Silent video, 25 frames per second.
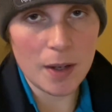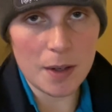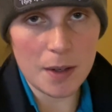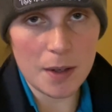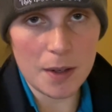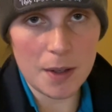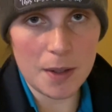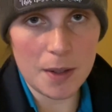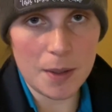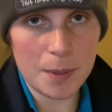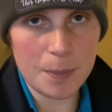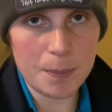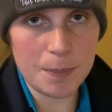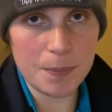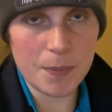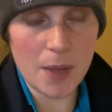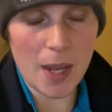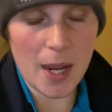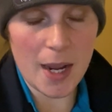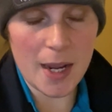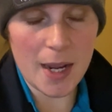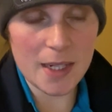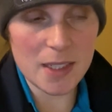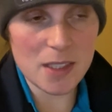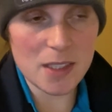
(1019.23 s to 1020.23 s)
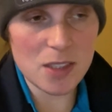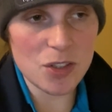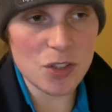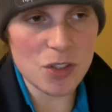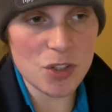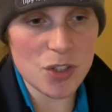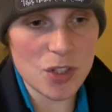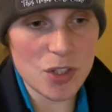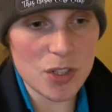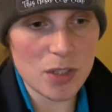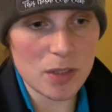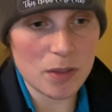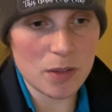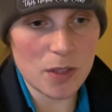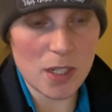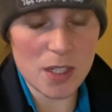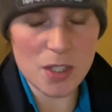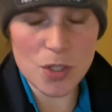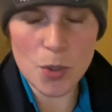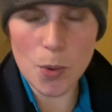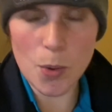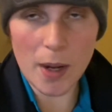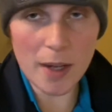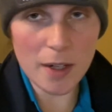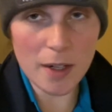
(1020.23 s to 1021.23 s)
And
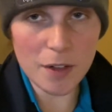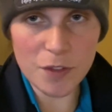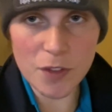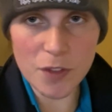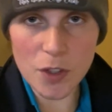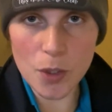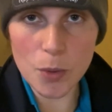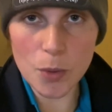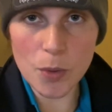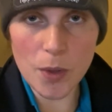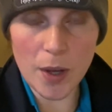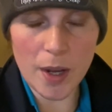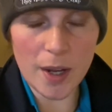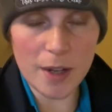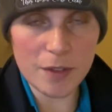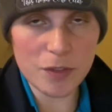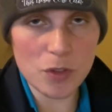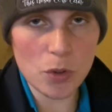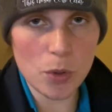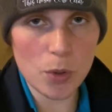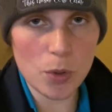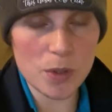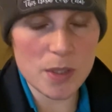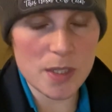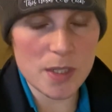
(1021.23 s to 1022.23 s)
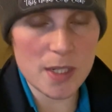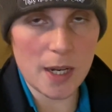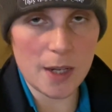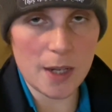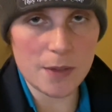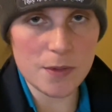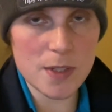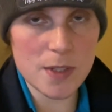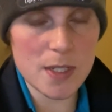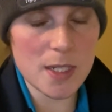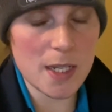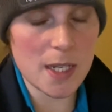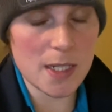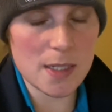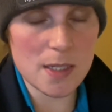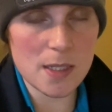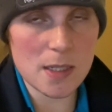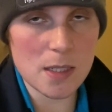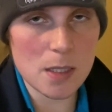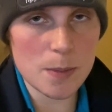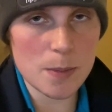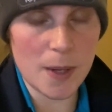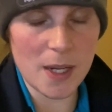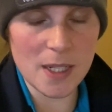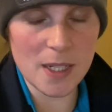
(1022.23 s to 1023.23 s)
there's quite a few that I've noticed have
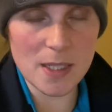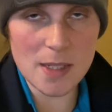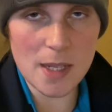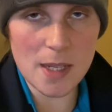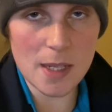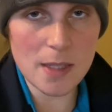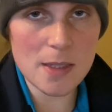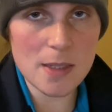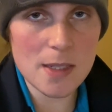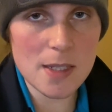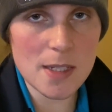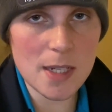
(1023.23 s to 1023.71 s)
kissing spines and